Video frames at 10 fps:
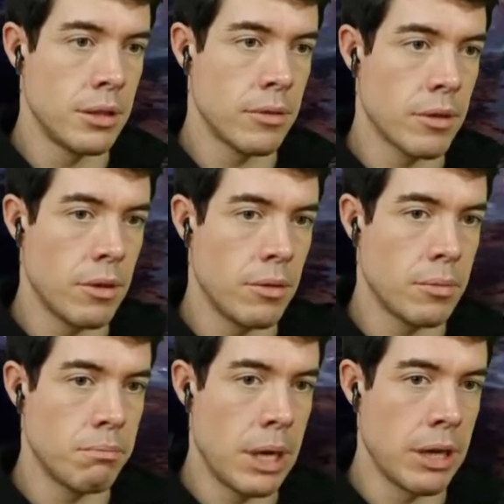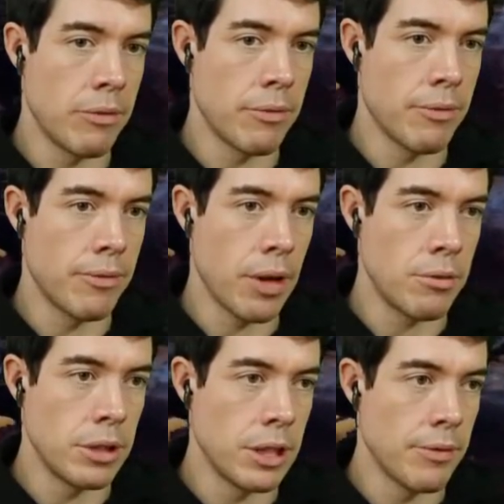Got all manner of
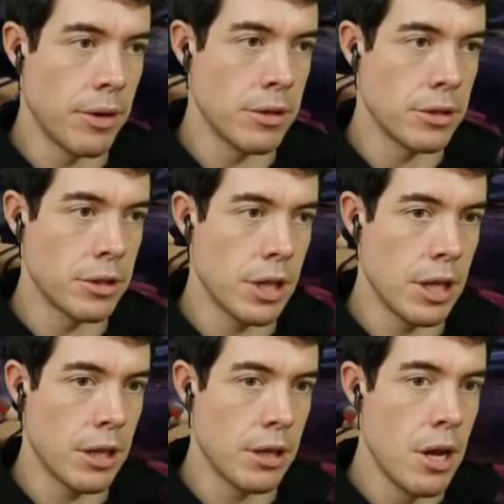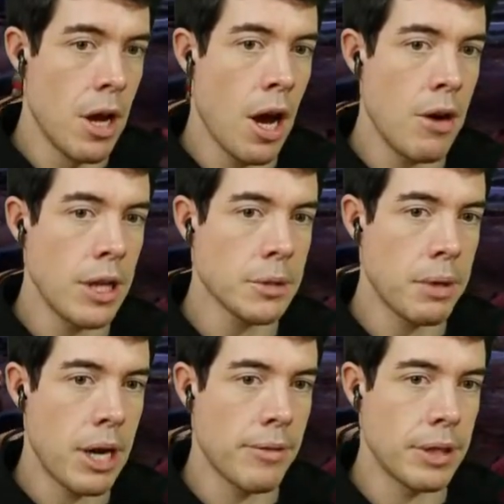floating devices here. Oh, that's
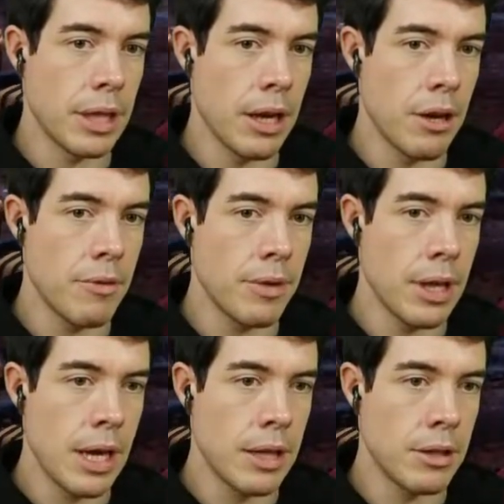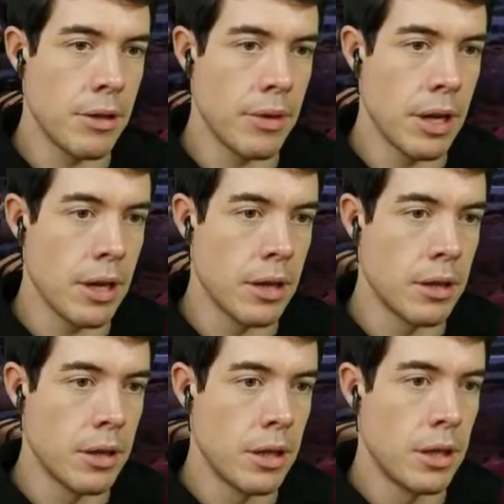where I have to get. Over there, not over here.
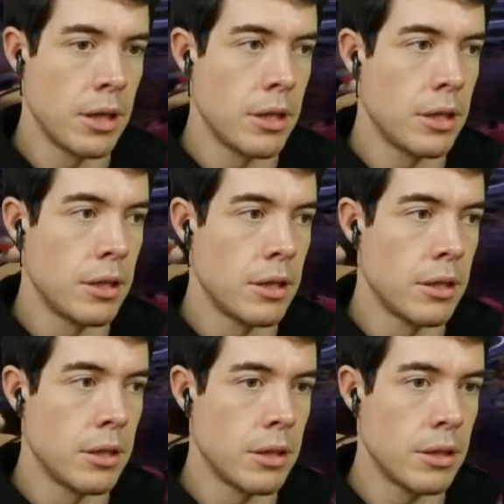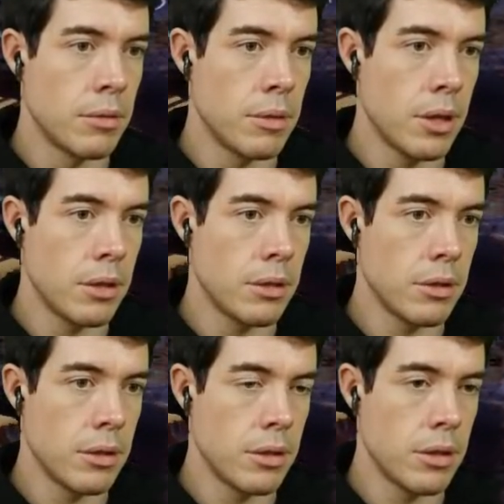Well,
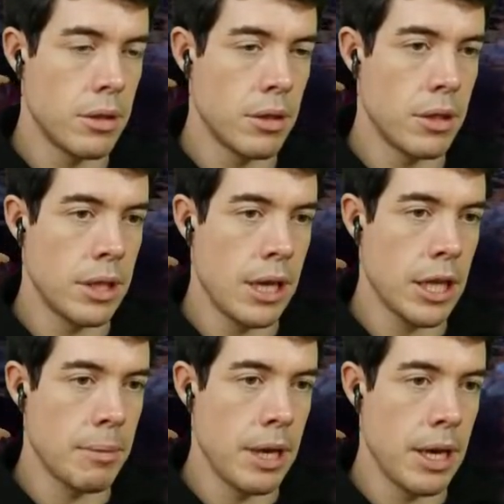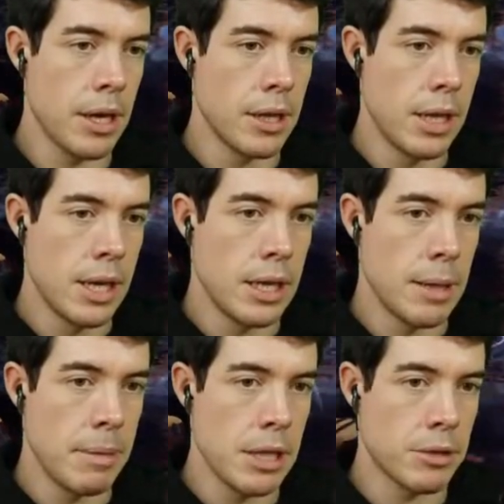now that I'm here,
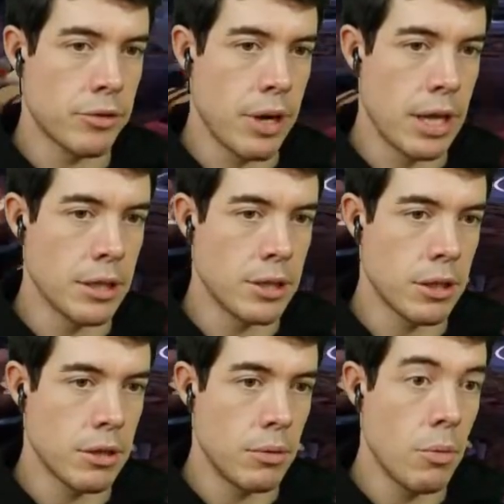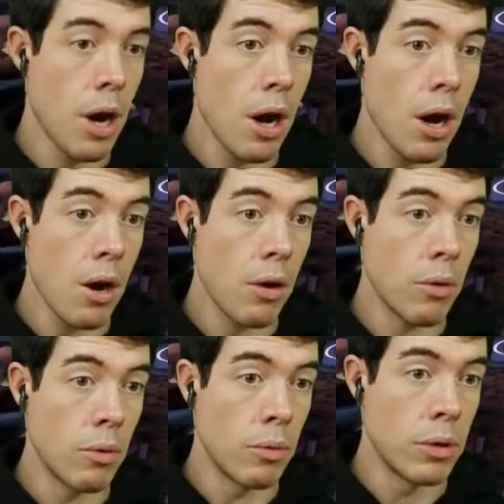I may as well try and suck.
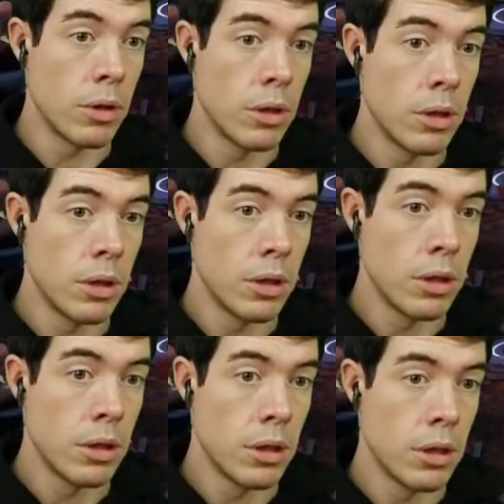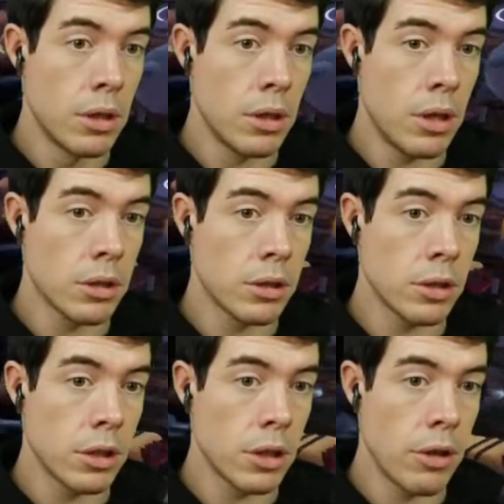Whoa! I did
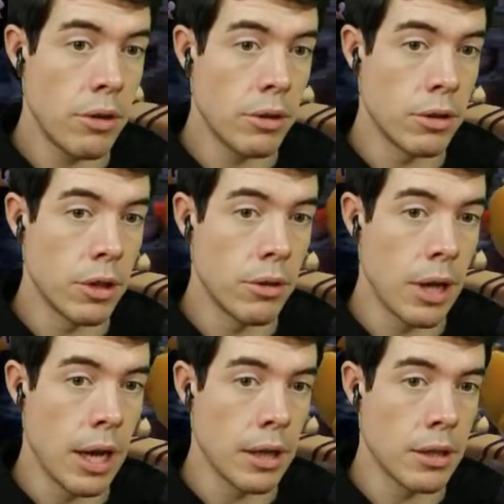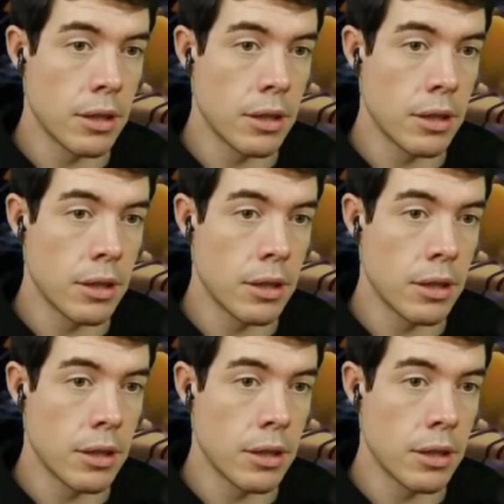not know you could do that.